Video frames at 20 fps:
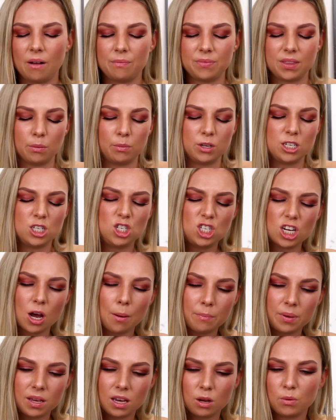and then we
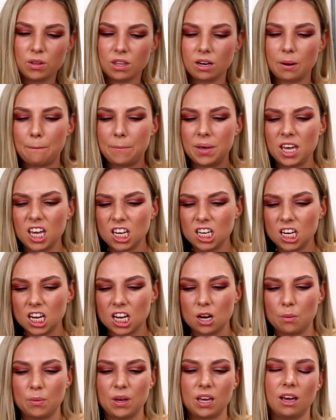jump in with an
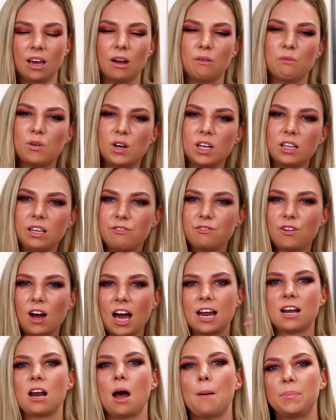opinion and we can get really
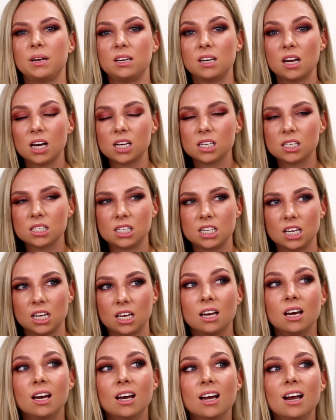fired up and
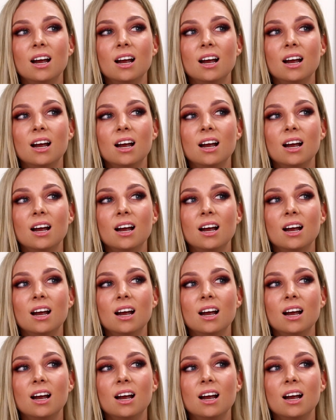nasty.